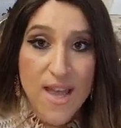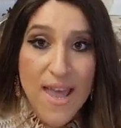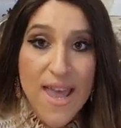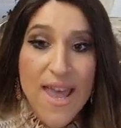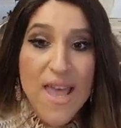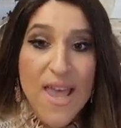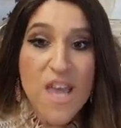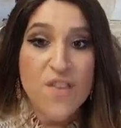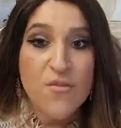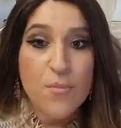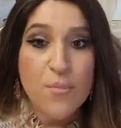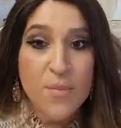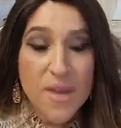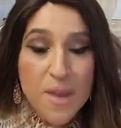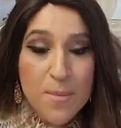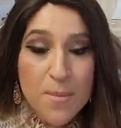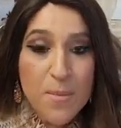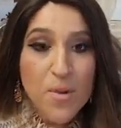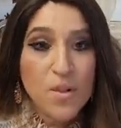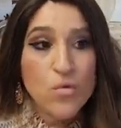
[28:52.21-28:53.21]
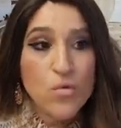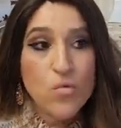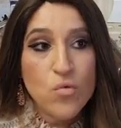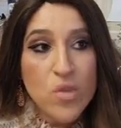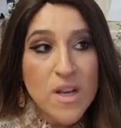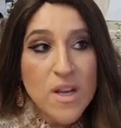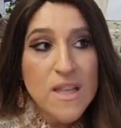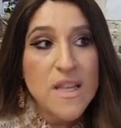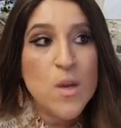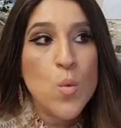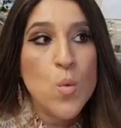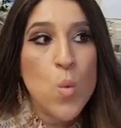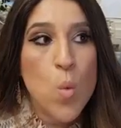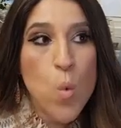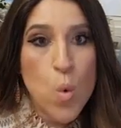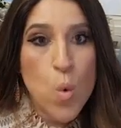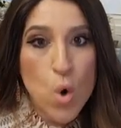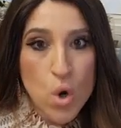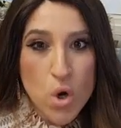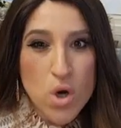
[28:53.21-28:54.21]
If people really
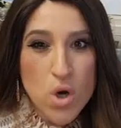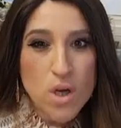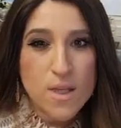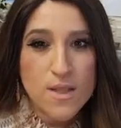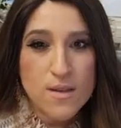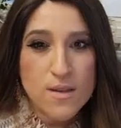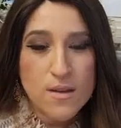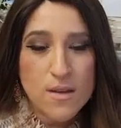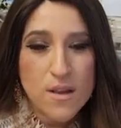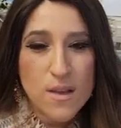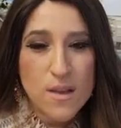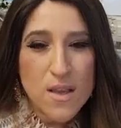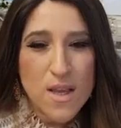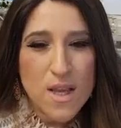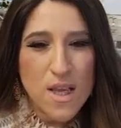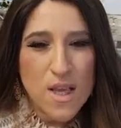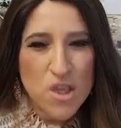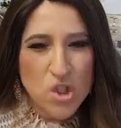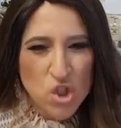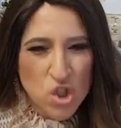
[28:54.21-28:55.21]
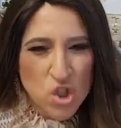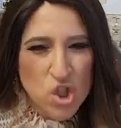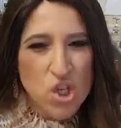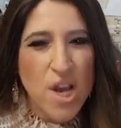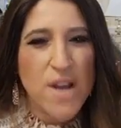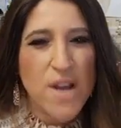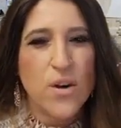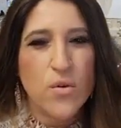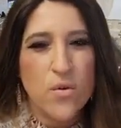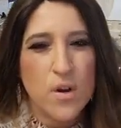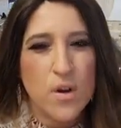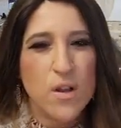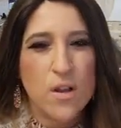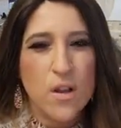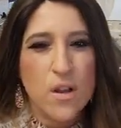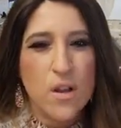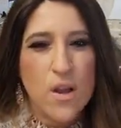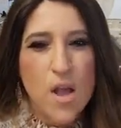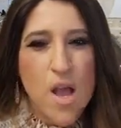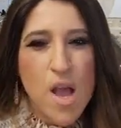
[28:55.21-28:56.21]
worked in general
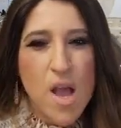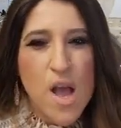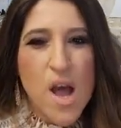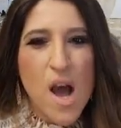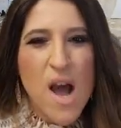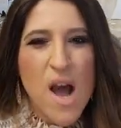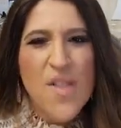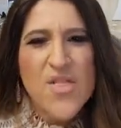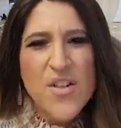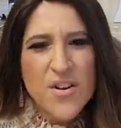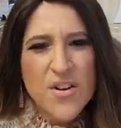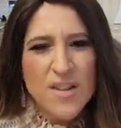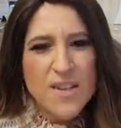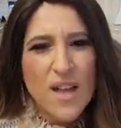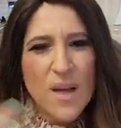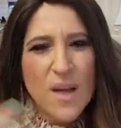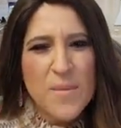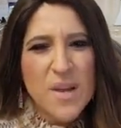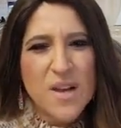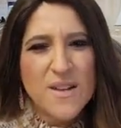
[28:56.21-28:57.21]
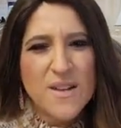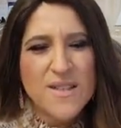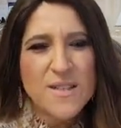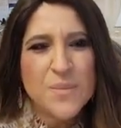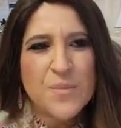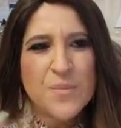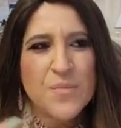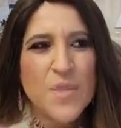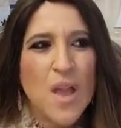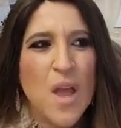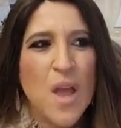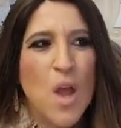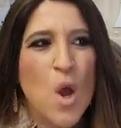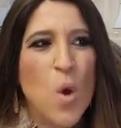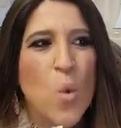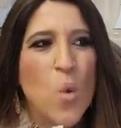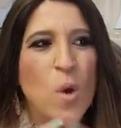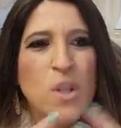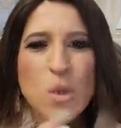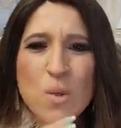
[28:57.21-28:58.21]
on their time, because
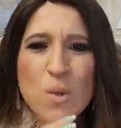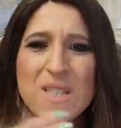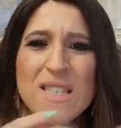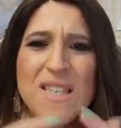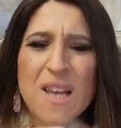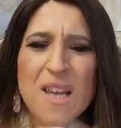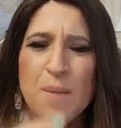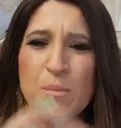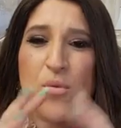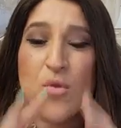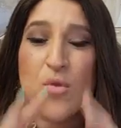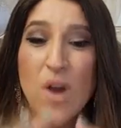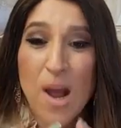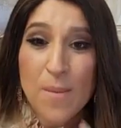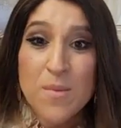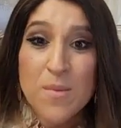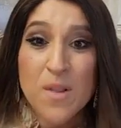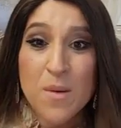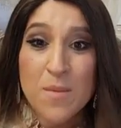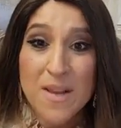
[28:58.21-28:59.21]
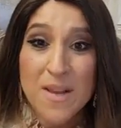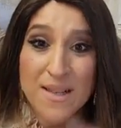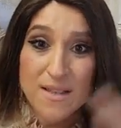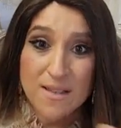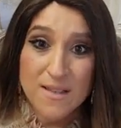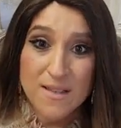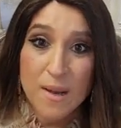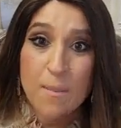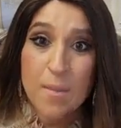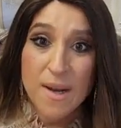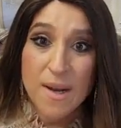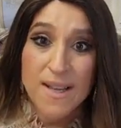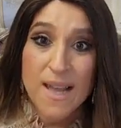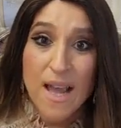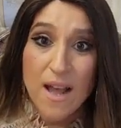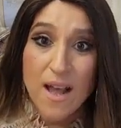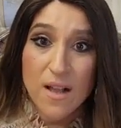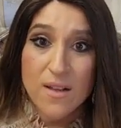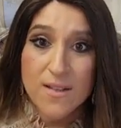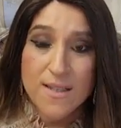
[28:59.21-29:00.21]
when you see a problem in somebody
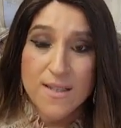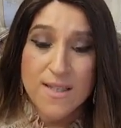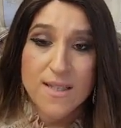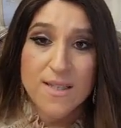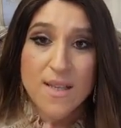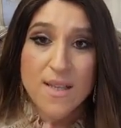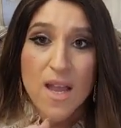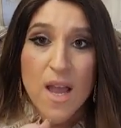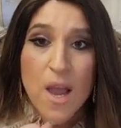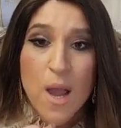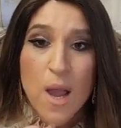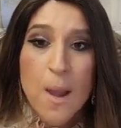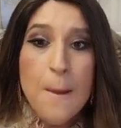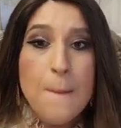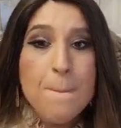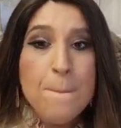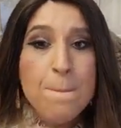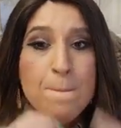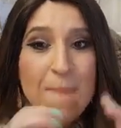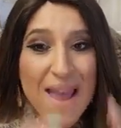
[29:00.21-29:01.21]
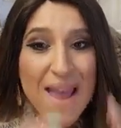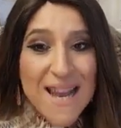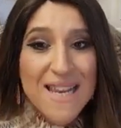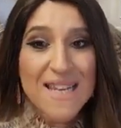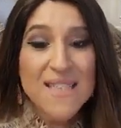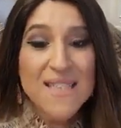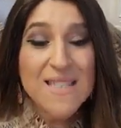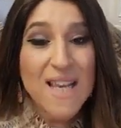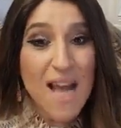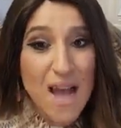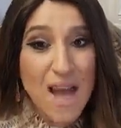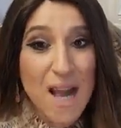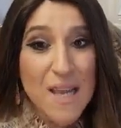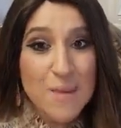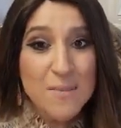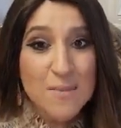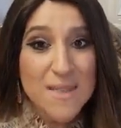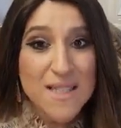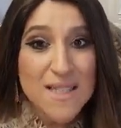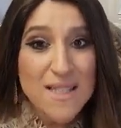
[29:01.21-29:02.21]
else, many
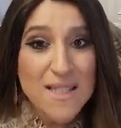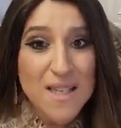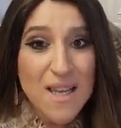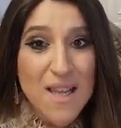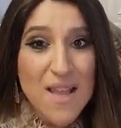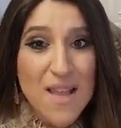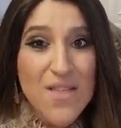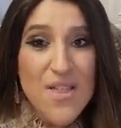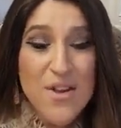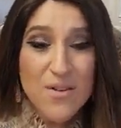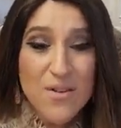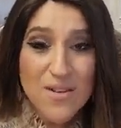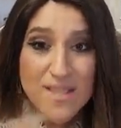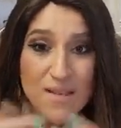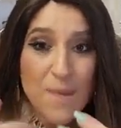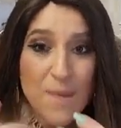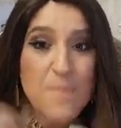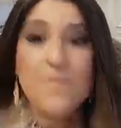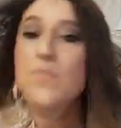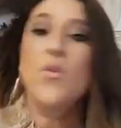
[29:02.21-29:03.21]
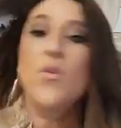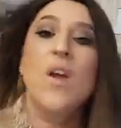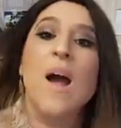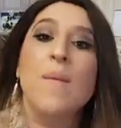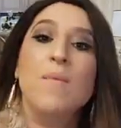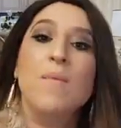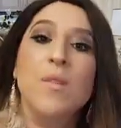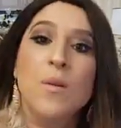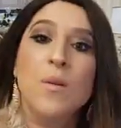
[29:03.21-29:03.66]
times there's some problem